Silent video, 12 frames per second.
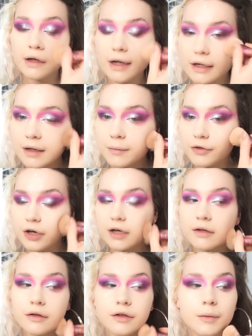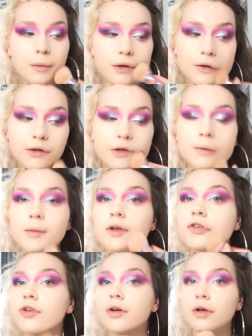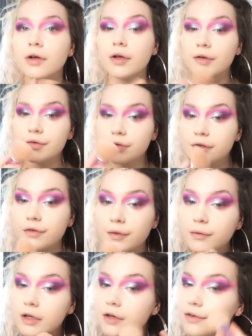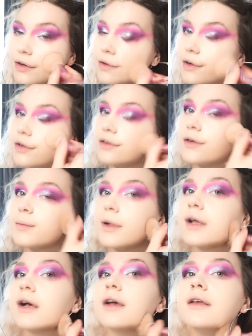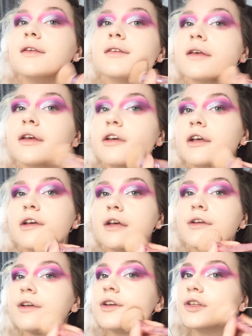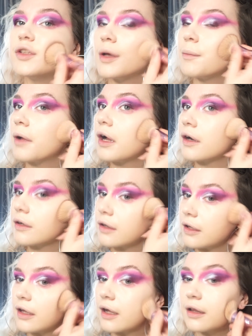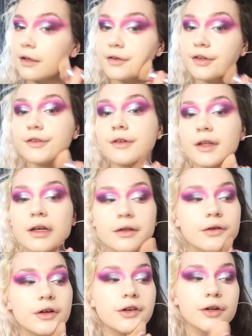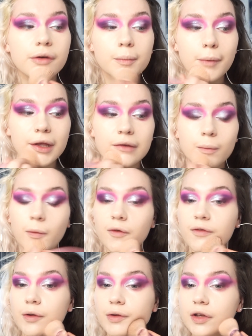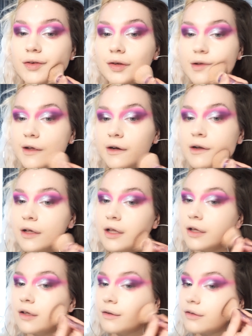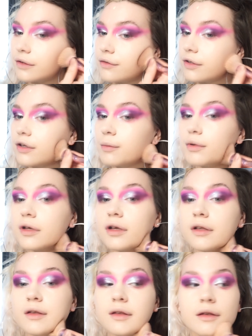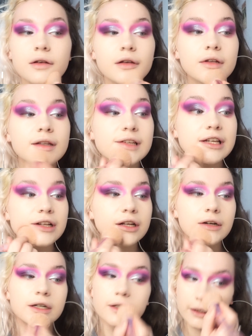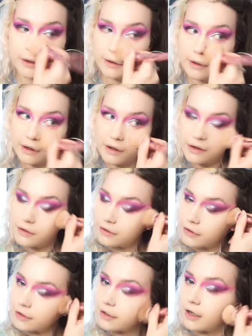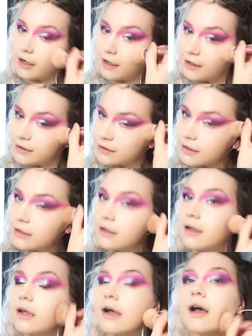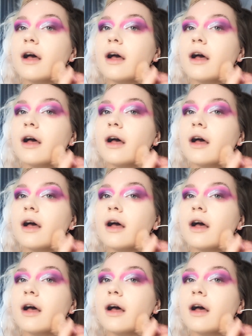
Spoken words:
And I'm trying not to put too much of the foundation under my eyes, because apparently I learned this on TikTok, you're not meant to put foundation there, because obviously you put concealer under your eyes, and